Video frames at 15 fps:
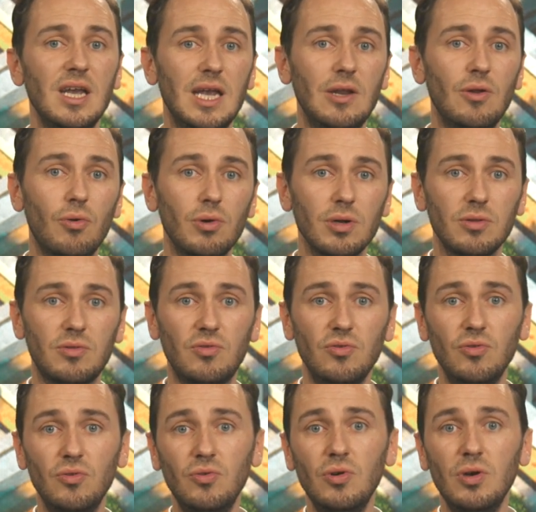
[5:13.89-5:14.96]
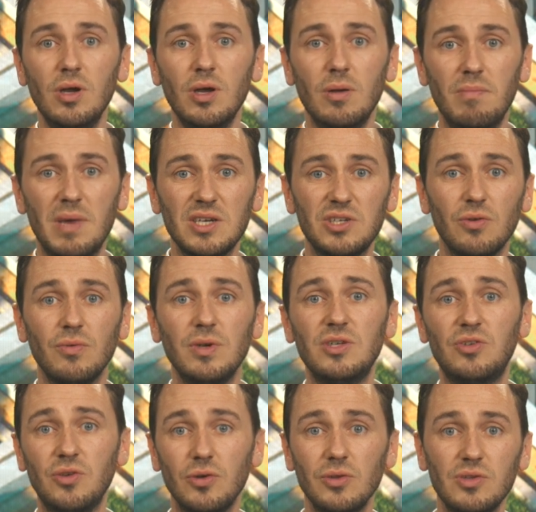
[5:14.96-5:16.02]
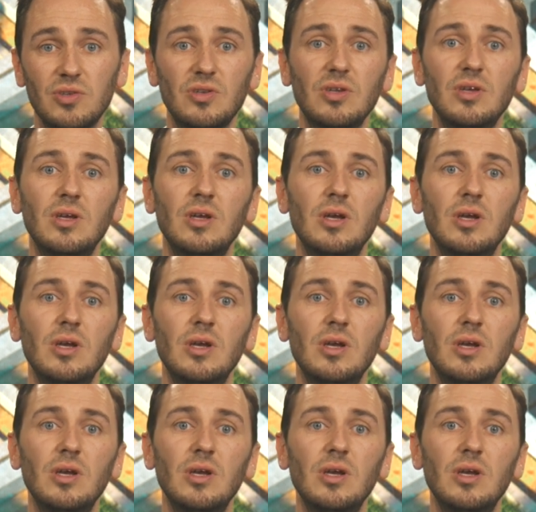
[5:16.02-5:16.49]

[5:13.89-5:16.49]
in order to measure results,